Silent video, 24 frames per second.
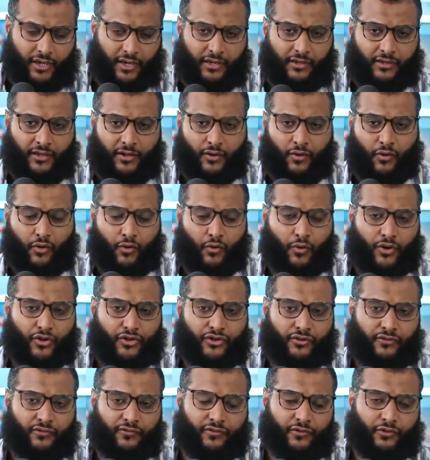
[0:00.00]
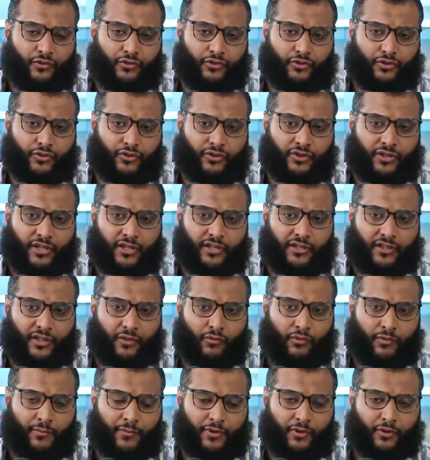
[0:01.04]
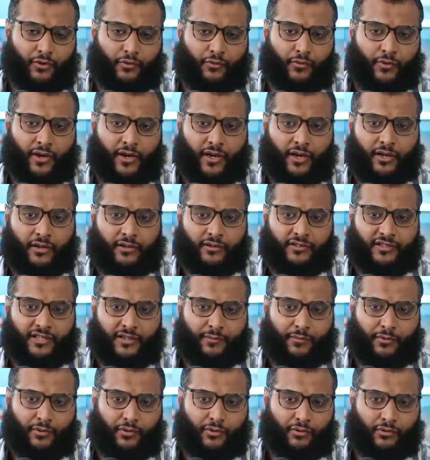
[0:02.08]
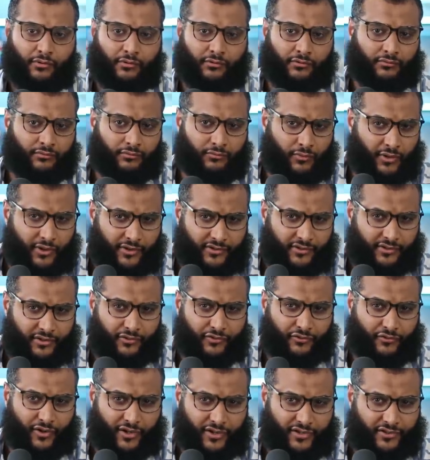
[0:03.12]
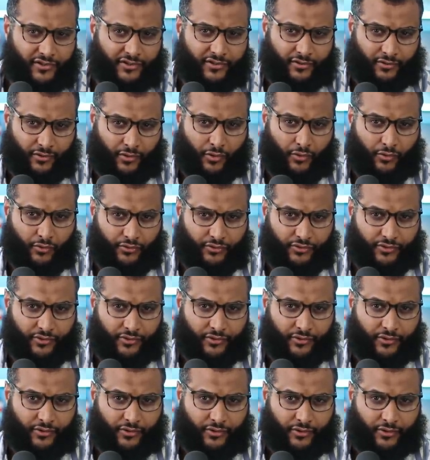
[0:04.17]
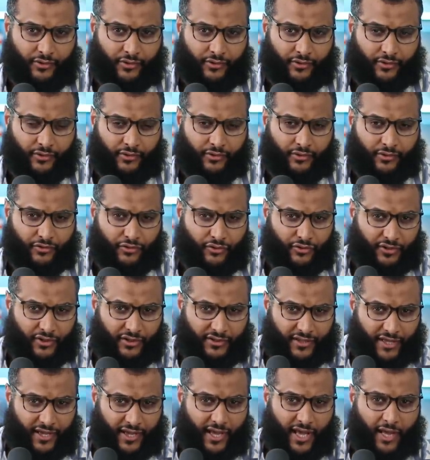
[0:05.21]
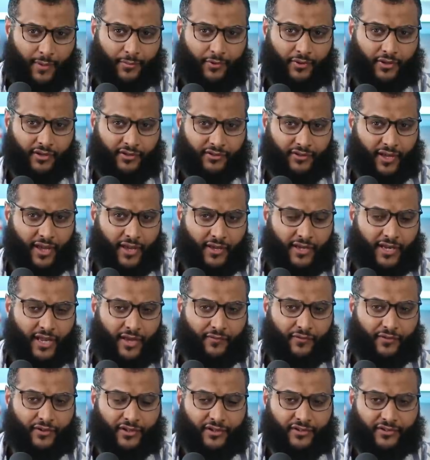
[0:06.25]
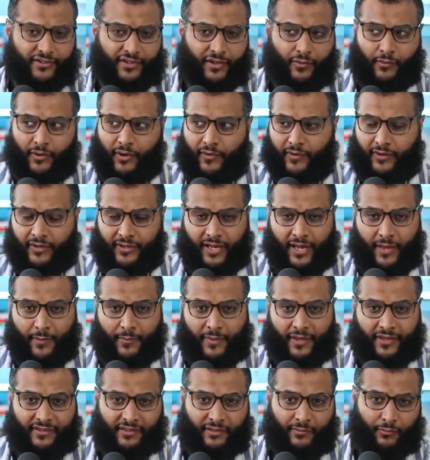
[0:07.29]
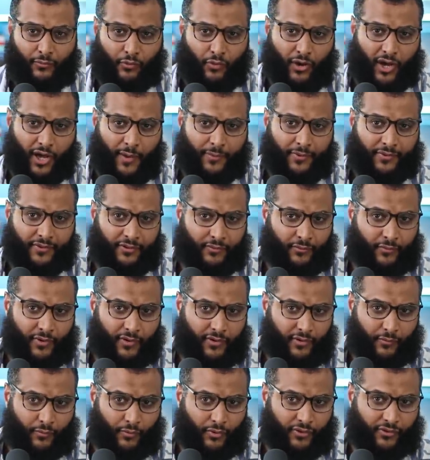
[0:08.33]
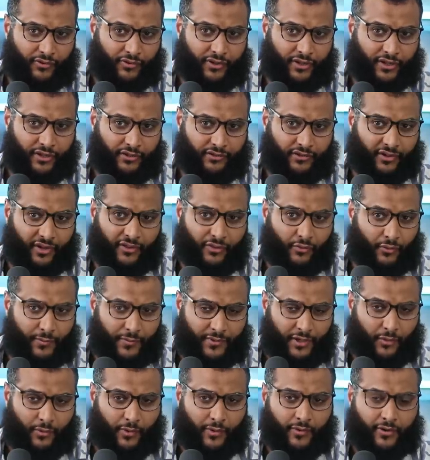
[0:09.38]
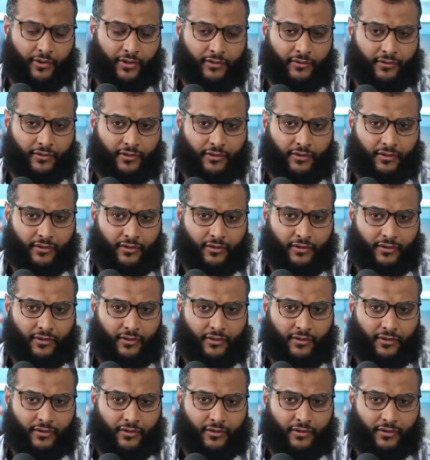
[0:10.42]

And I got a question for you. Do you think that women who wear typical Western dress code, do you think they're happy? Is there any evidence that wearing that makes them more happy than wearing what these other women are wearing?